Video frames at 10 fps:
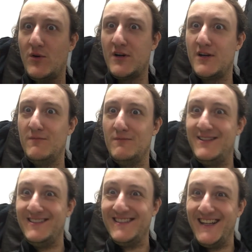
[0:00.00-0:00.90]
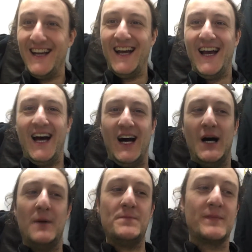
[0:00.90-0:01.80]
work.
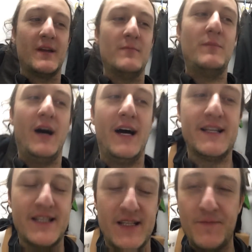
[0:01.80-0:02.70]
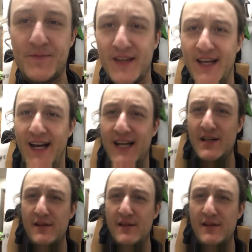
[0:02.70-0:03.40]
um, but I